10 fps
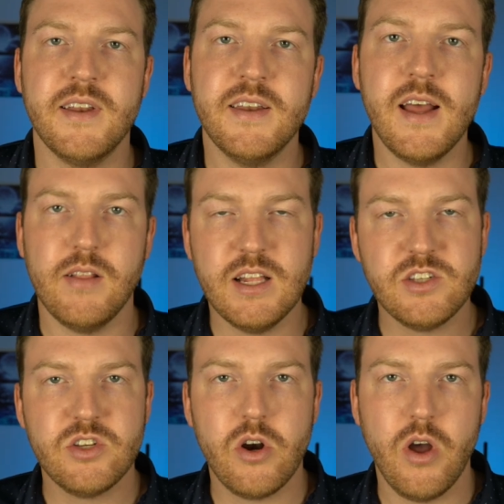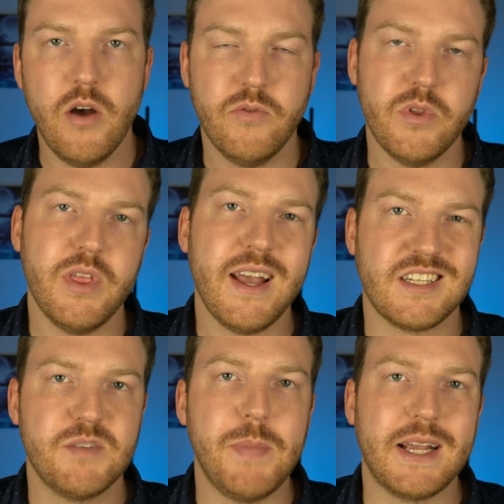Now let's start off with
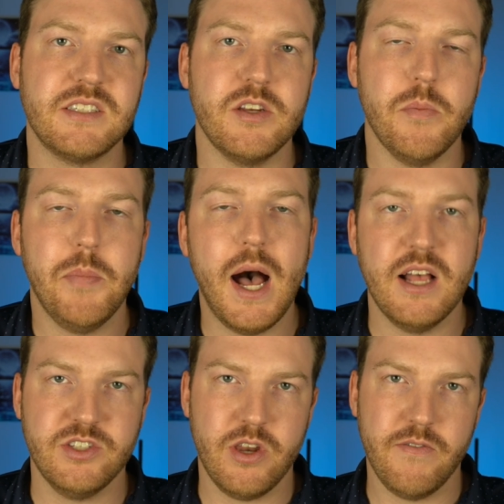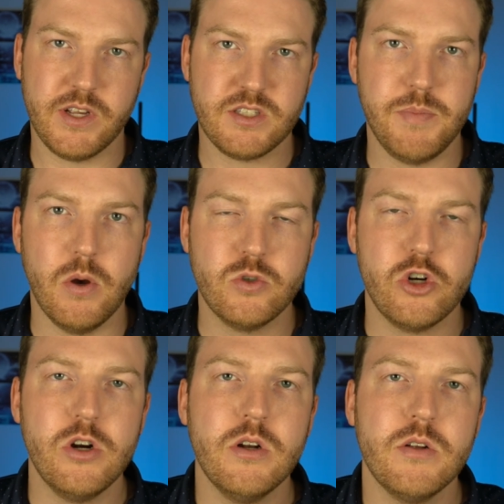expected positive
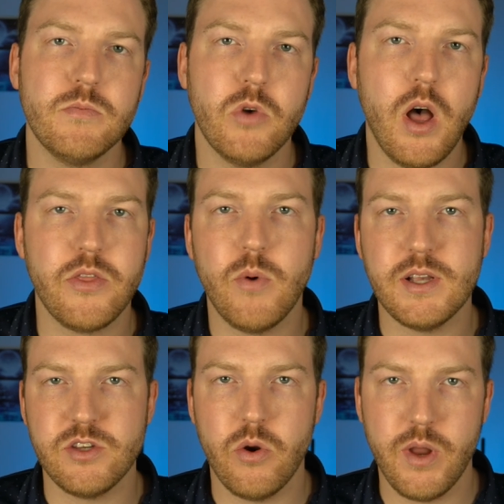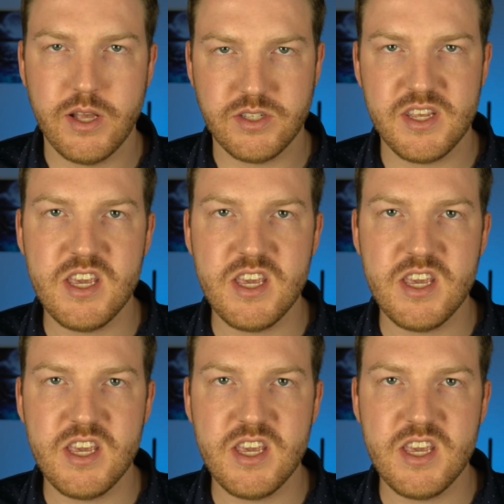exposure, otherwise known as